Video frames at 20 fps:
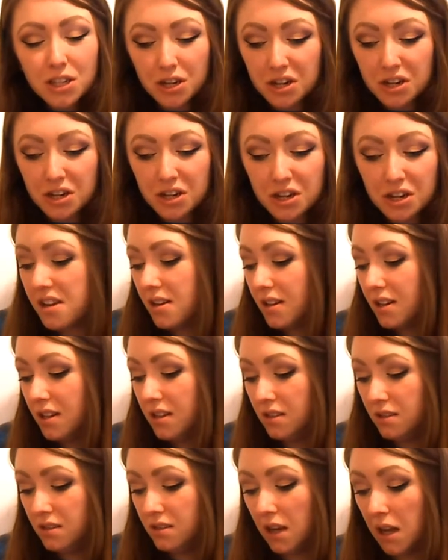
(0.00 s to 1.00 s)
to
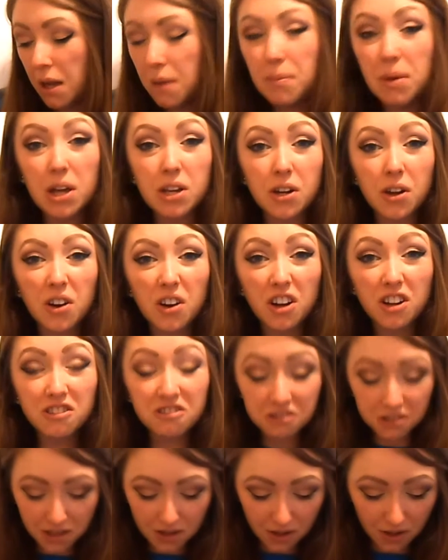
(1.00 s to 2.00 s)
put on,
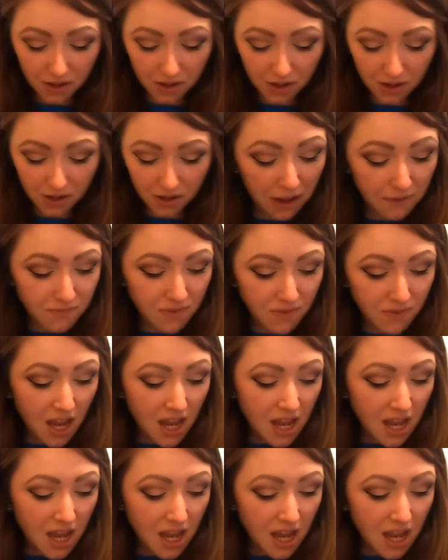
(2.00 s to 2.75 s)
okay?